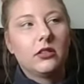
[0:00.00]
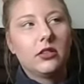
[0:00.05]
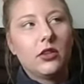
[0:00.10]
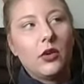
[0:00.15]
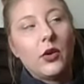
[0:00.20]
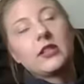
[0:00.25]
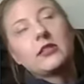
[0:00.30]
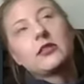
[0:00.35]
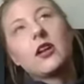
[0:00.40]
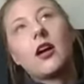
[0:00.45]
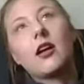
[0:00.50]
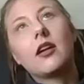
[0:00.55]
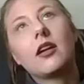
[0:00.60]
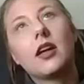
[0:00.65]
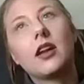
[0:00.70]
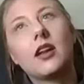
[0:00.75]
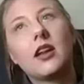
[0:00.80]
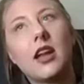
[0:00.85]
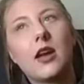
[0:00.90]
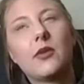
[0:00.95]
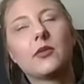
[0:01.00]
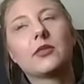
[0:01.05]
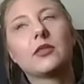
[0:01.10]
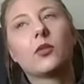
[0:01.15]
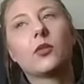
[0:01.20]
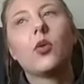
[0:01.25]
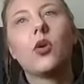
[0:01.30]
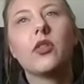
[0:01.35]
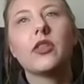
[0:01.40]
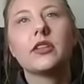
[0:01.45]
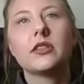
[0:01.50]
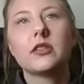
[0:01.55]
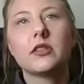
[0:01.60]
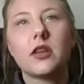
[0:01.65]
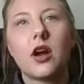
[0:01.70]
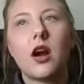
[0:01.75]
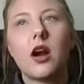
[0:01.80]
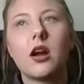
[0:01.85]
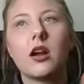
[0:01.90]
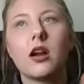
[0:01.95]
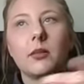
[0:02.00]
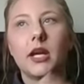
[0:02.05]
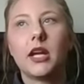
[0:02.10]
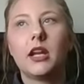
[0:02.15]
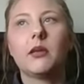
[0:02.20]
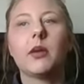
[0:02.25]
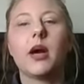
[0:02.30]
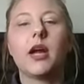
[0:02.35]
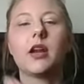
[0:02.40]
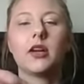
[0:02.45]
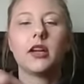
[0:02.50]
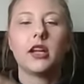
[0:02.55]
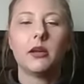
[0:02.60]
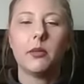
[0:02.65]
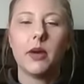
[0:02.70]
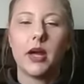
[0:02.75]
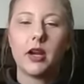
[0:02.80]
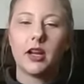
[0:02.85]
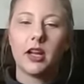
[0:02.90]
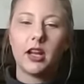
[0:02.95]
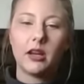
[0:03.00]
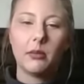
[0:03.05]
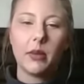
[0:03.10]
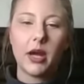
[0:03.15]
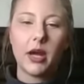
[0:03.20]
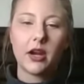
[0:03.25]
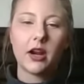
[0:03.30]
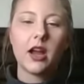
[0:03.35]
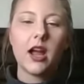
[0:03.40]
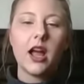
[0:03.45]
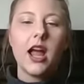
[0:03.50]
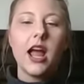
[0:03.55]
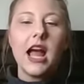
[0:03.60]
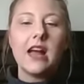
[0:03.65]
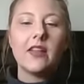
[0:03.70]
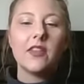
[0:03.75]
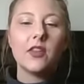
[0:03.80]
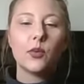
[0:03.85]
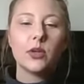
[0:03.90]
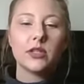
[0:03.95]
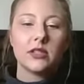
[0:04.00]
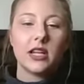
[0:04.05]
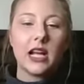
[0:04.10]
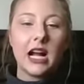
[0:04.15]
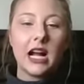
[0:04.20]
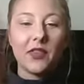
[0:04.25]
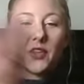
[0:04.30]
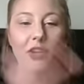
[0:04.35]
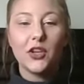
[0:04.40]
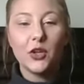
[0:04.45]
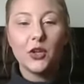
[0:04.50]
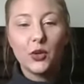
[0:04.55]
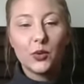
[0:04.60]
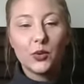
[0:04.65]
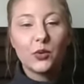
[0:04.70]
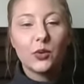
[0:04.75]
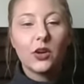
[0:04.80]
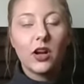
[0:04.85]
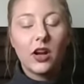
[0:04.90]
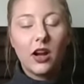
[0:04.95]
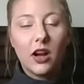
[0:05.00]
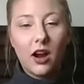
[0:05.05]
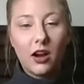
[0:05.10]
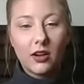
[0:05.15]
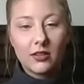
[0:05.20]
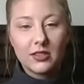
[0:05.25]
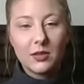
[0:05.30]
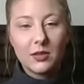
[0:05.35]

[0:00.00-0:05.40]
I started and I was like, well, this is hard. I'm getting better, getting better, getting better. And then once I got the new art